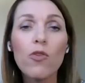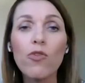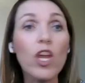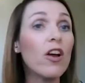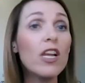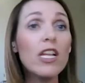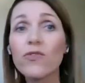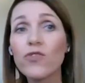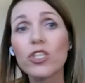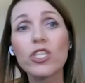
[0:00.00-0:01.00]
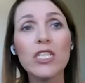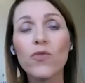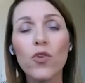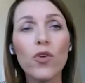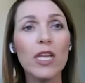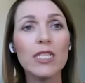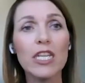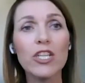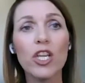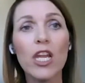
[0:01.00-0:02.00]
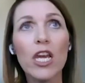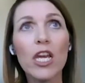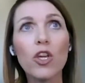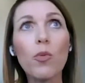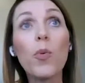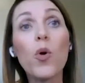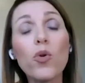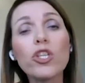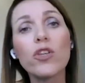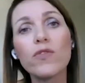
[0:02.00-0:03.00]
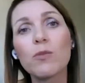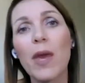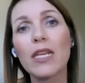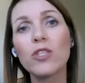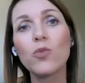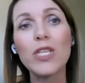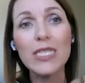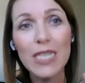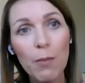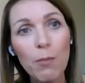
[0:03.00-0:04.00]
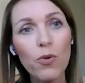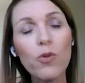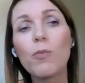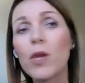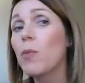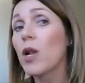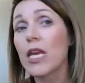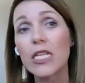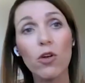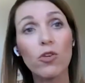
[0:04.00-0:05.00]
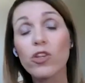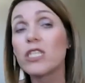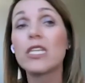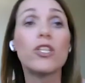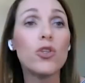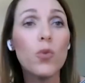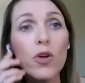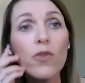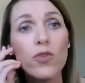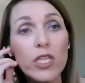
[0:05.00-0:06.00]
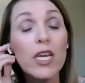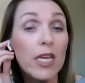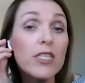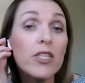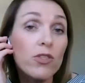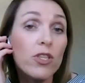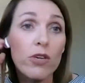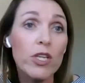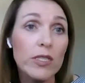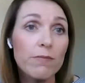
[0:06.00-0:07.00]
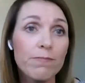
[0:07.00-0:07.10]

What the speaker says: Regardless of your size of organization, your portion of spend with temporary people or contingent workforce is going to increase.